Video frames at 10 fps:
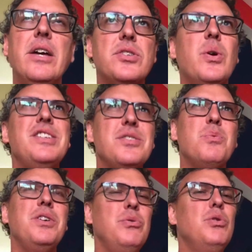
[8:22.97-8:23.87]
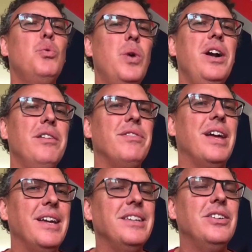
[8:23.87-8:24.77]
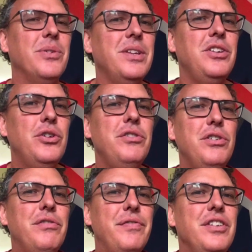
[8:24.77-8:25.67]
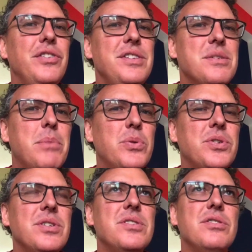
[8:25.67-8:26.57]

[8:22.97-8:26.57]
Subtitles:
So I just want you to be aware of that, that you'll feel these emotions,